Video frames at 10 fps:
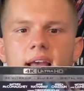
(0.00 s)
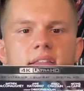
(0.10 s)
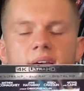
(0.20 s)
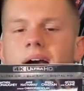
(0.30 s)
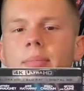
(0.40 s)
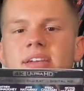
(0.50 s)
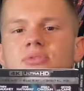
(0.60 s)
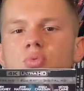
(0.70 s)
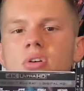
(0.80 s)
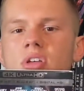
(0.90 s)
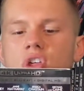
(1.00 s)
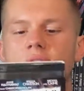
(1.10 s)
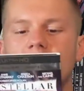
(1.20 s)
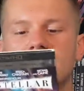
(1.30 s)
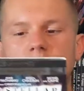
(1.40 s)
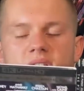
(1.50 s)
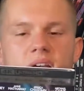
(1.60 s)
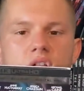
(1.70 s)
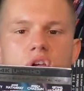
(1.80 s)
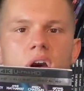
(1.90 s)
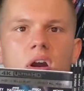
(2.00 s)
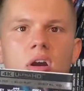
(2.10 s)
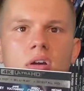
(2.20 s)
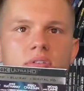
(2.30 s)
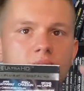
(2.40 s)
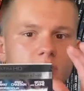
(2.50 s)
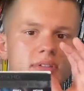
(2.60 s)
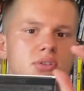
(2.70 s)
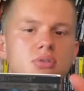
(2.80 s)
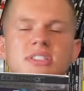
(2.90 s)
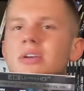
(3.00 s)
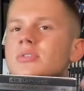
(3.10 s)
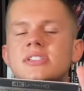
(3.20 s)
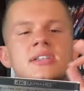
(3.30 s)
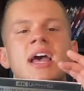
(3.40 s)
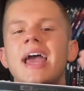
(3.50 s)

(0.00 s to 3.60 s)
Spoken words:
The IMAX really shines with the HDR, those sequences.